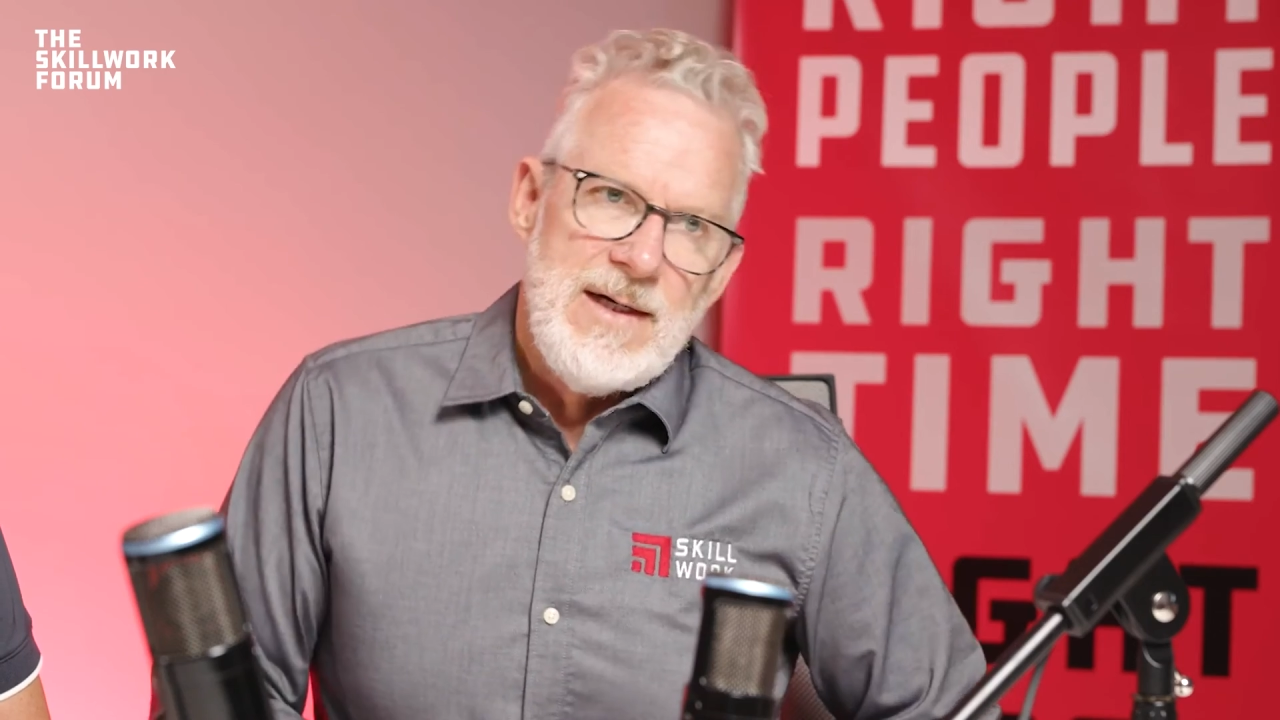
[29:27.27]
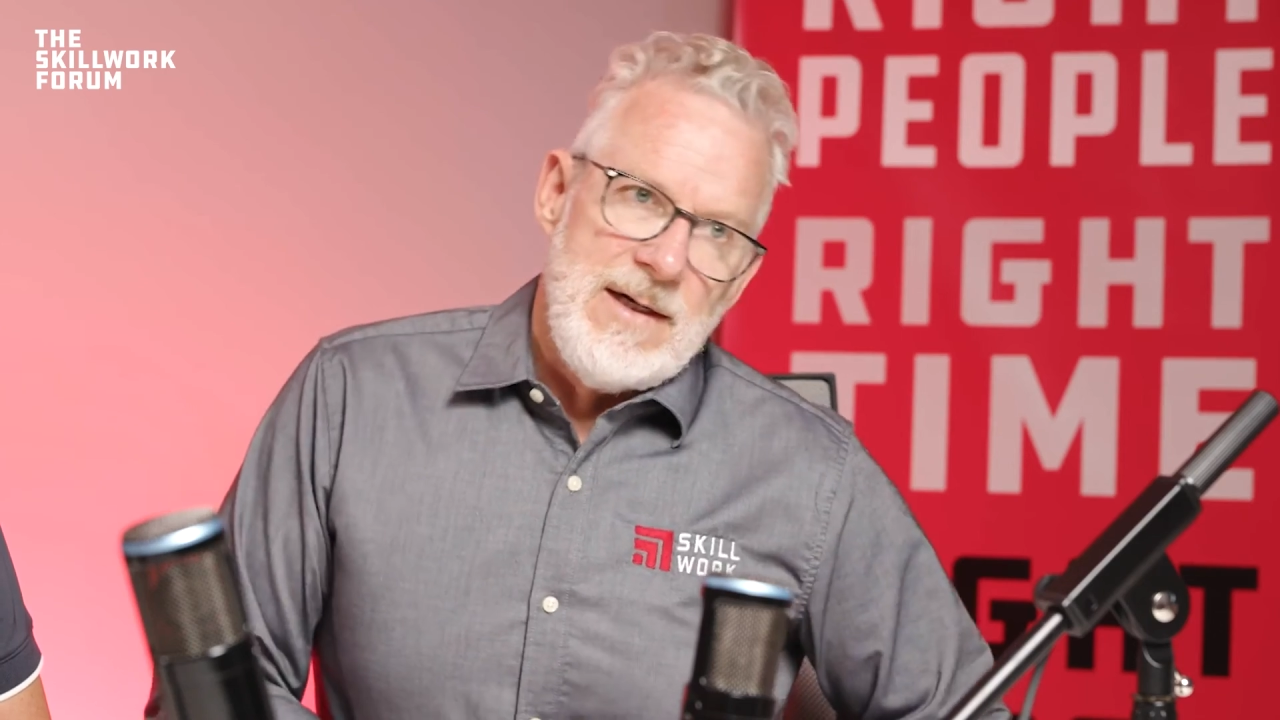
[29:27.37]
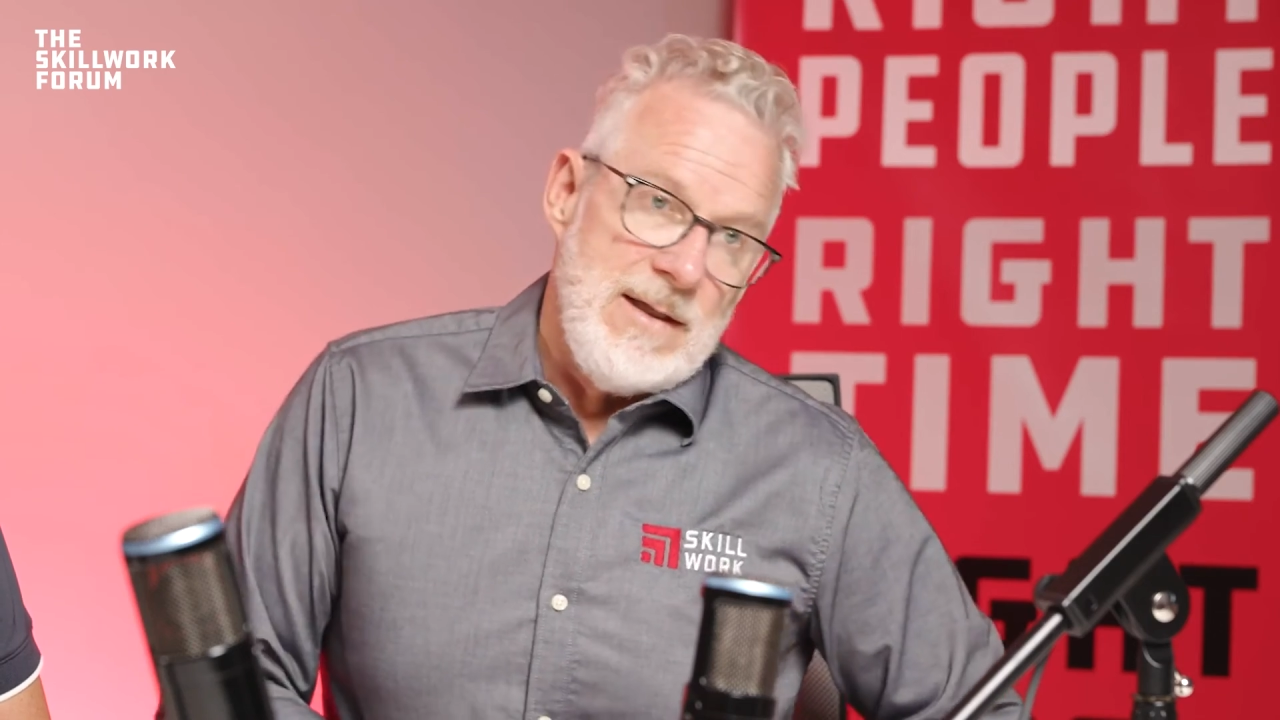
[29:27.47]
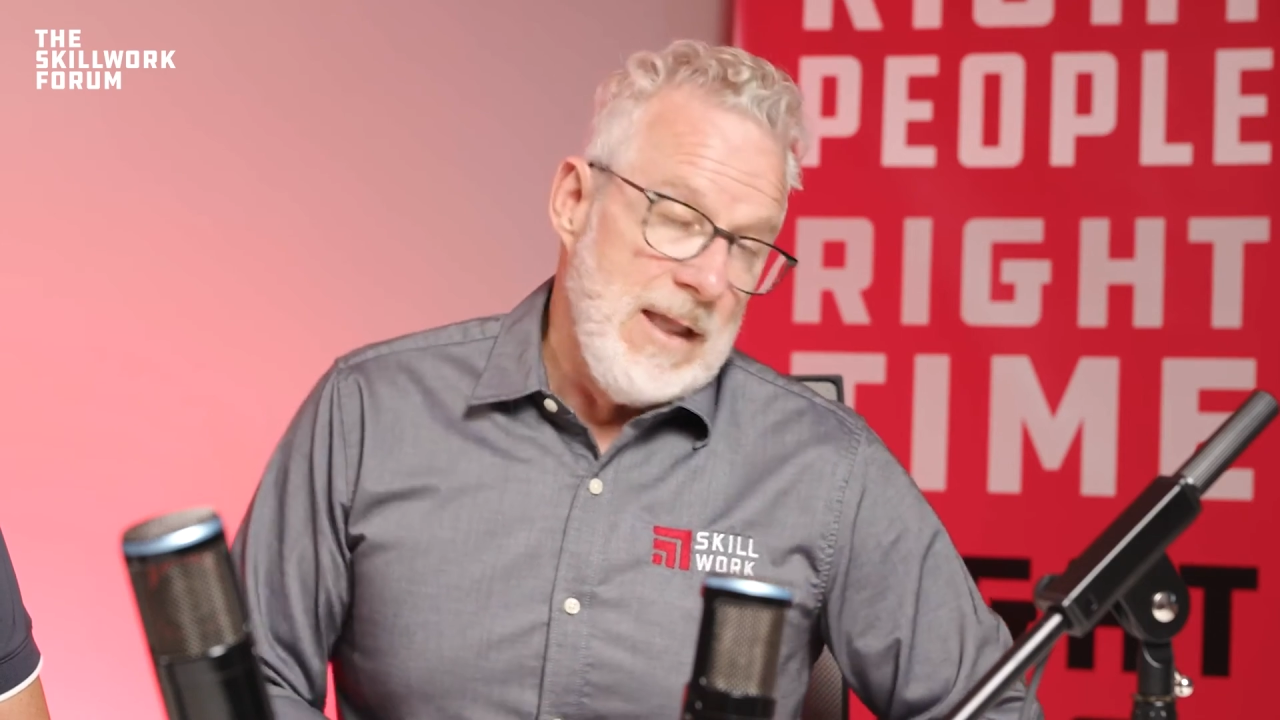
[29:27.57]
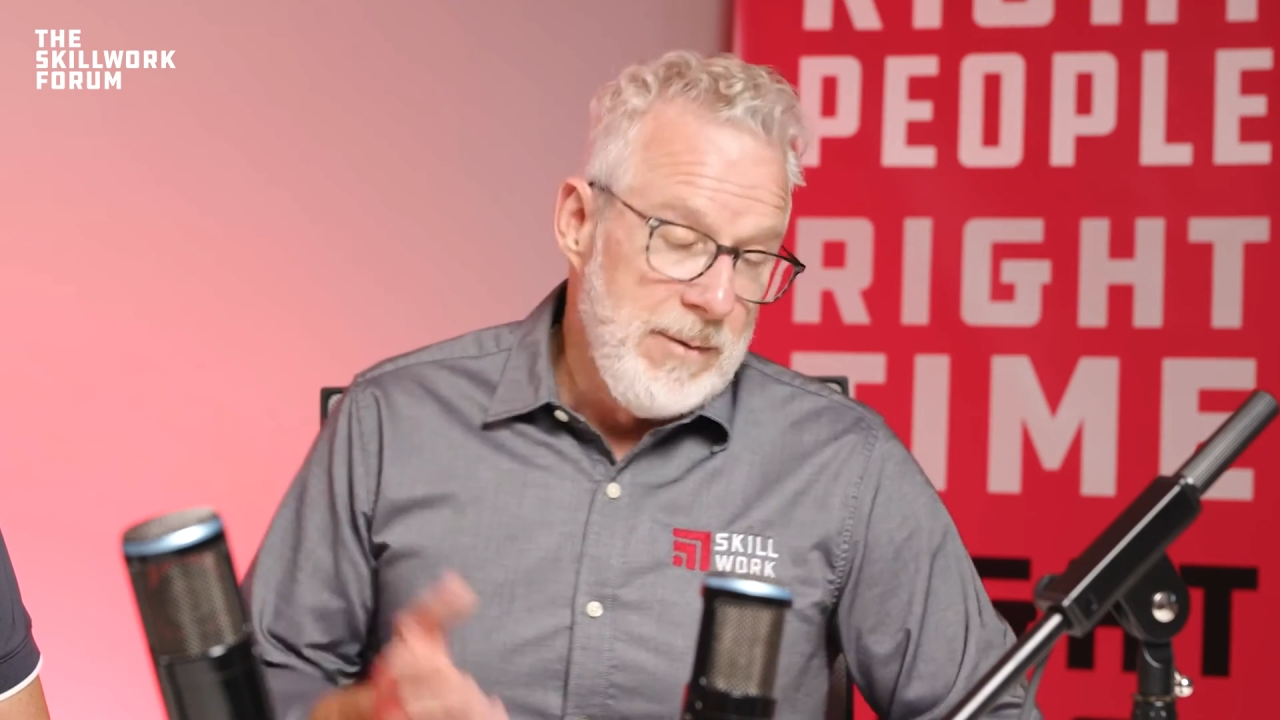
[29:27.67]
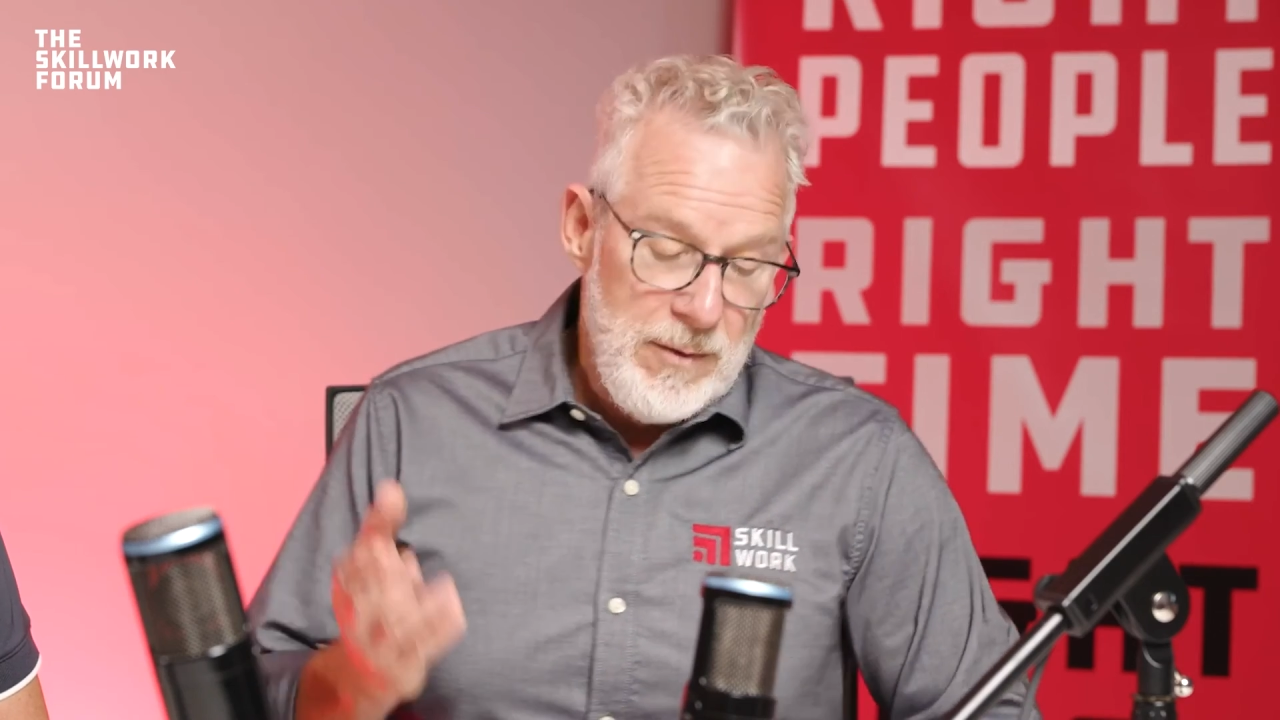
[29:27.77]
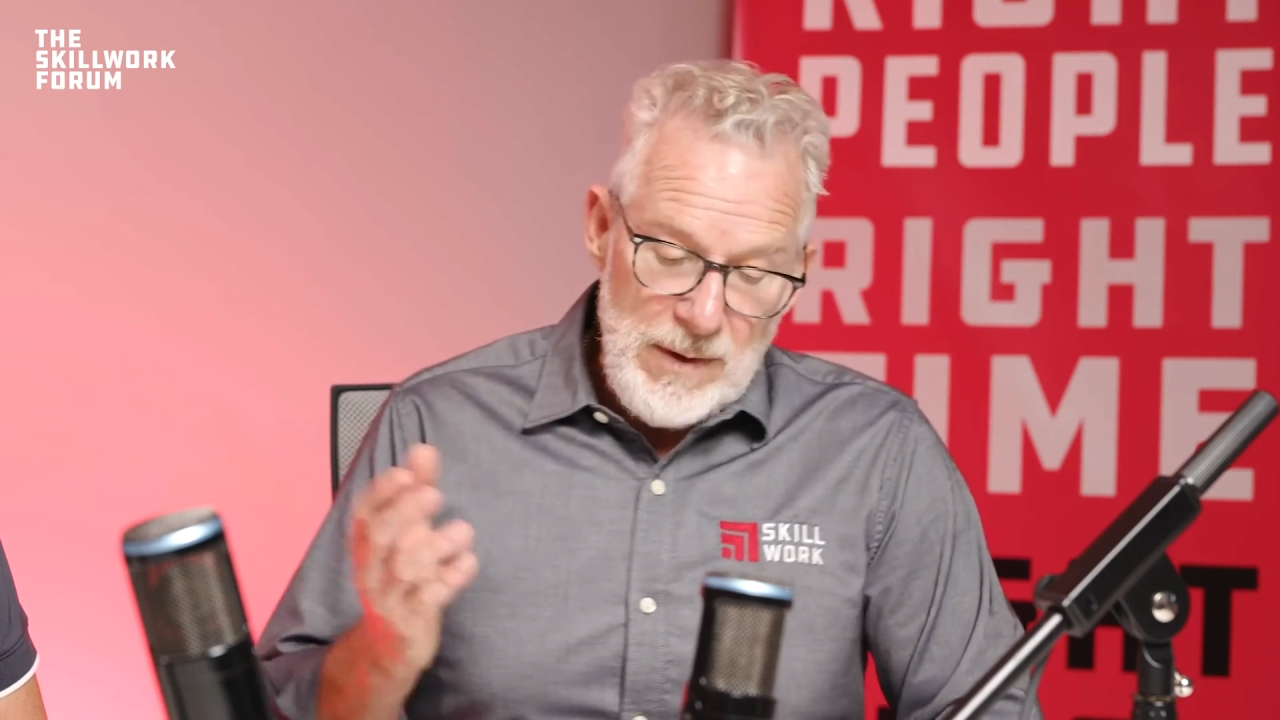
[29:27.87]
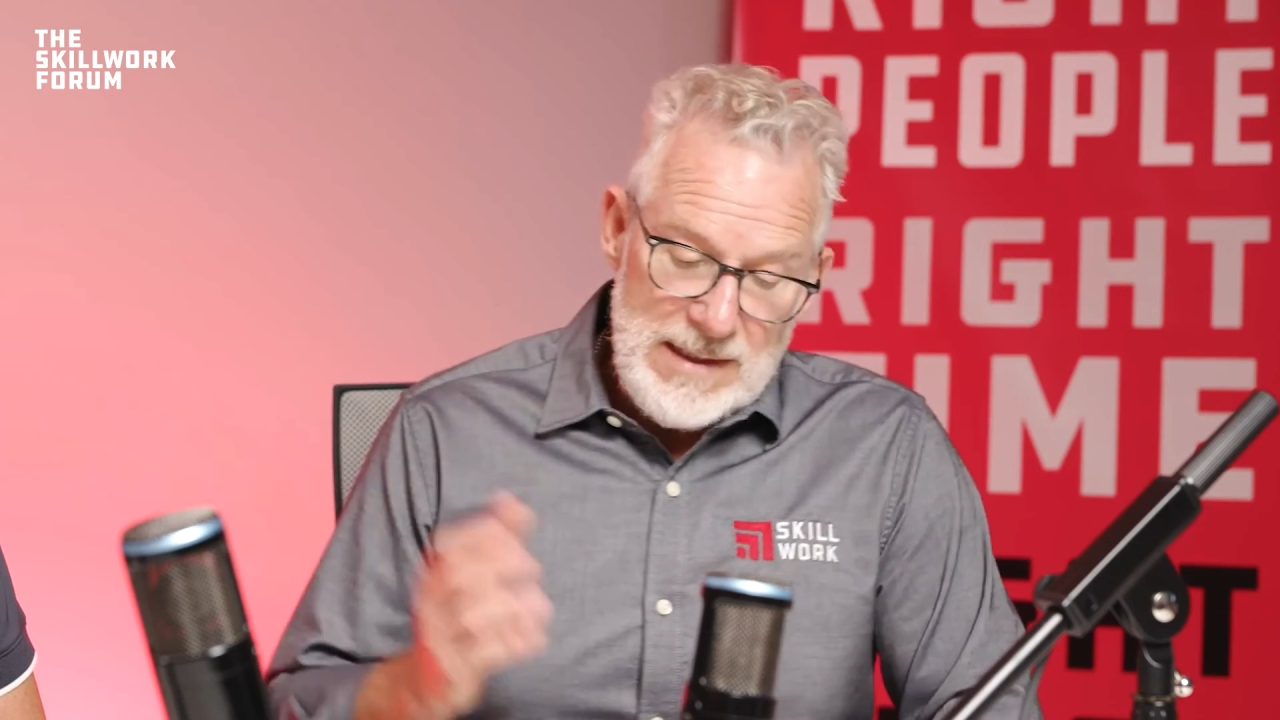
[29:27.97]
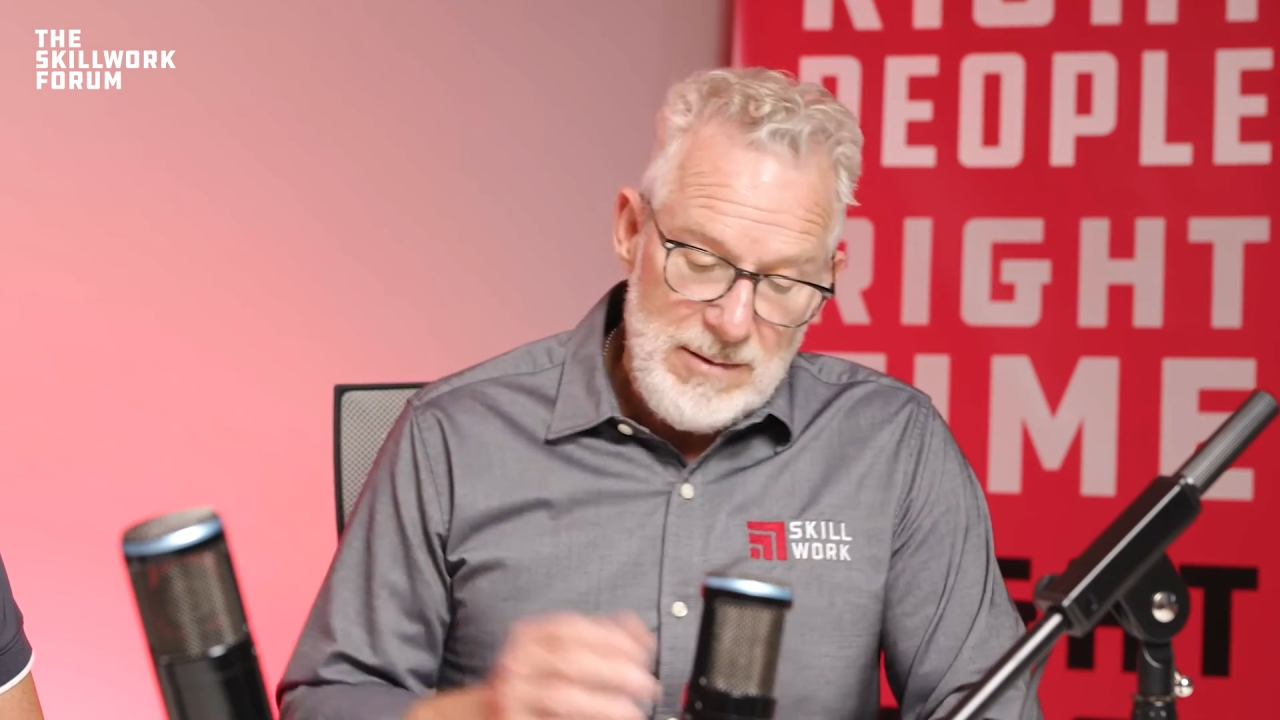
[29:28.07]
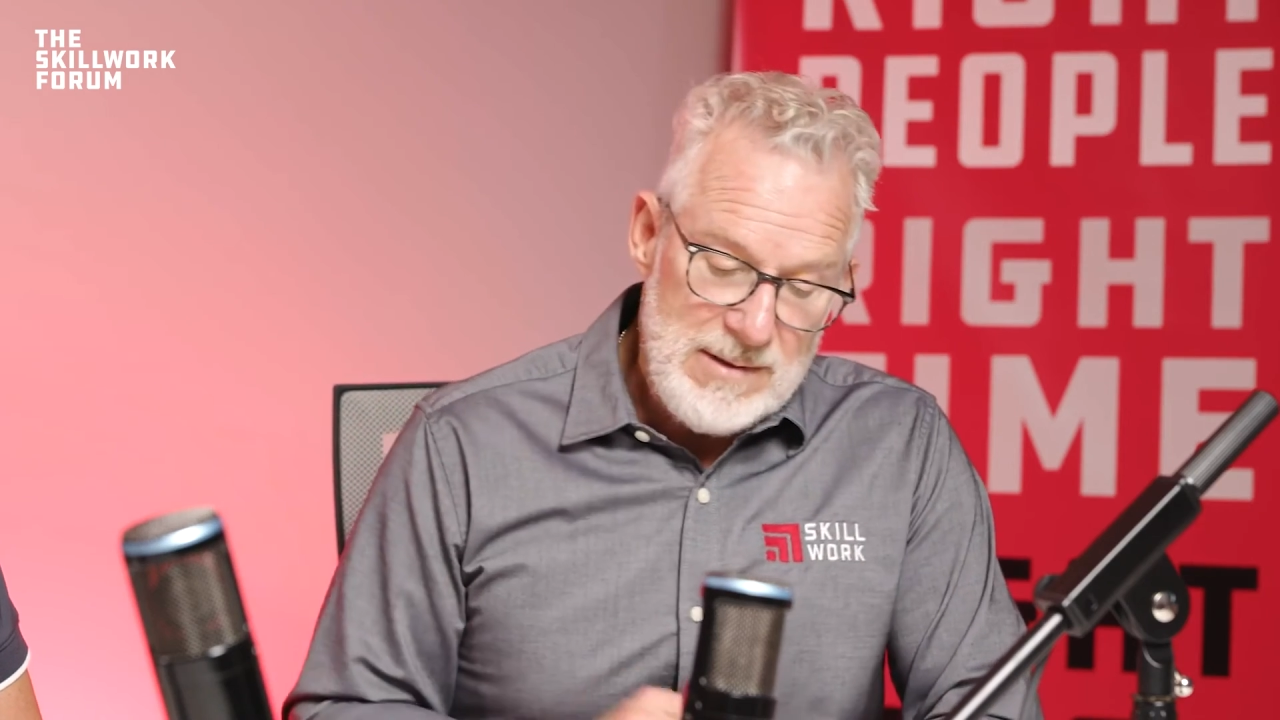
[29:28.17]
limited
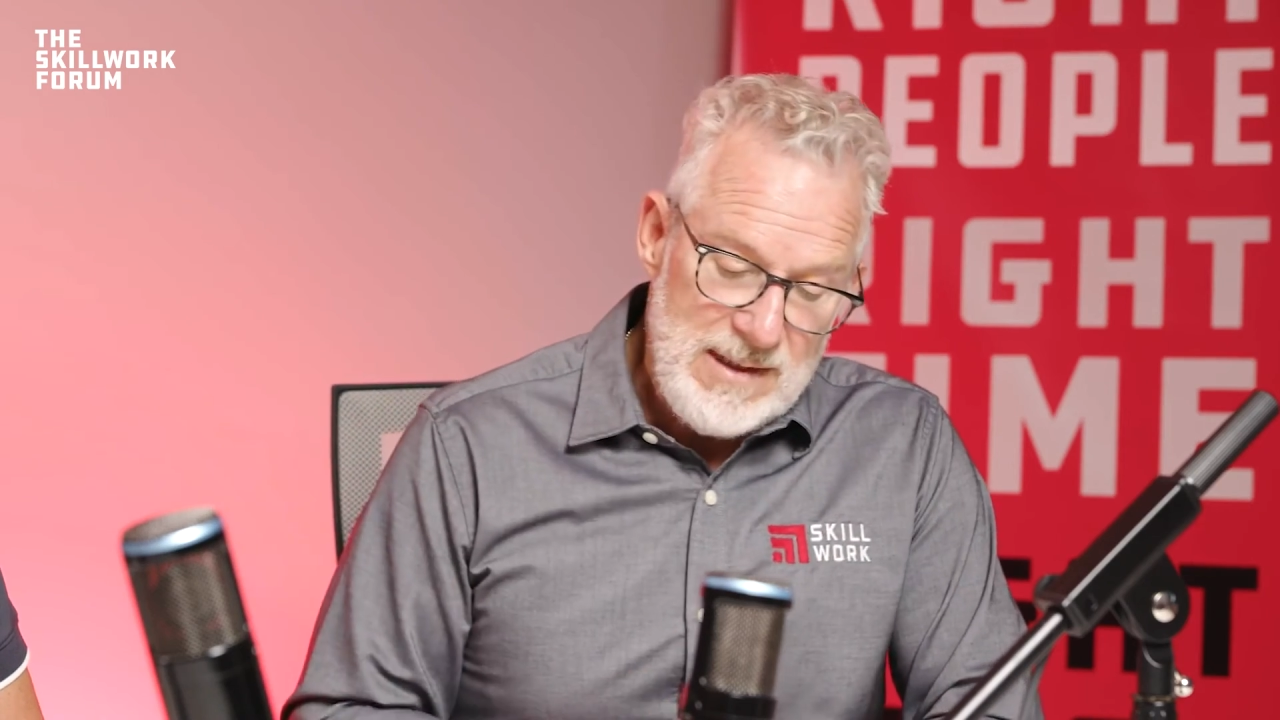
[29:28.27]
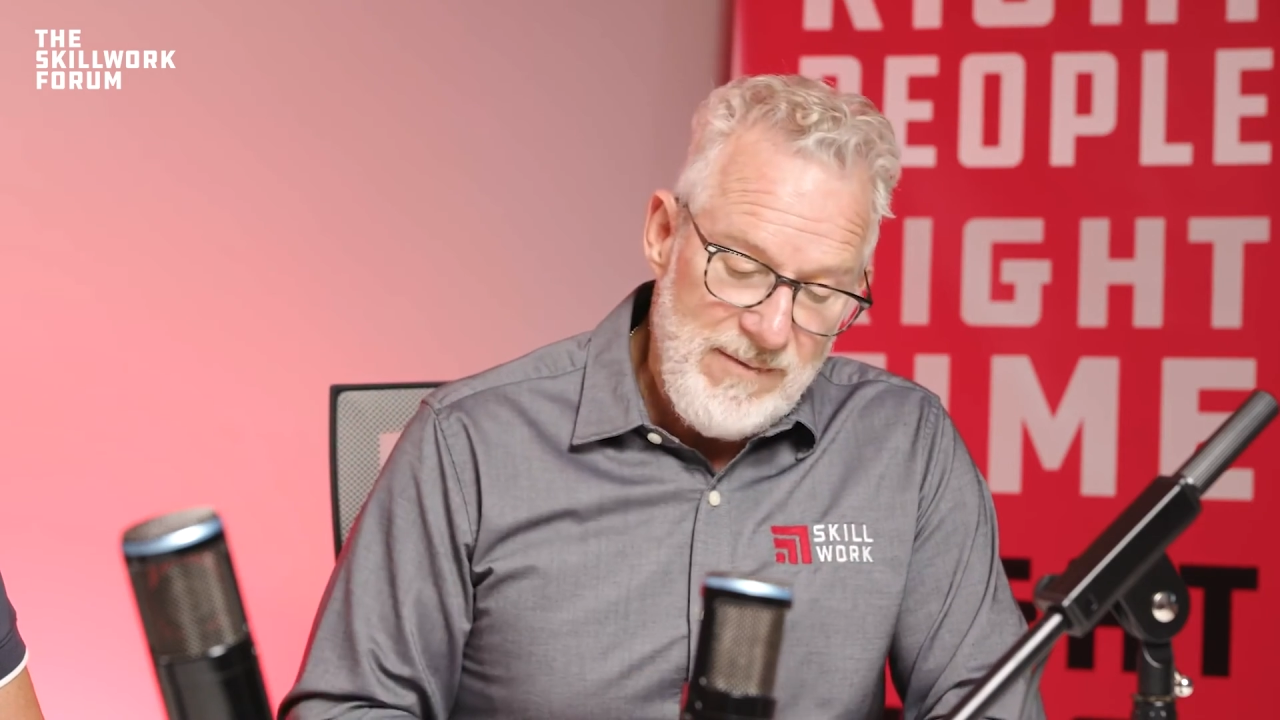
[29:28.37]
resources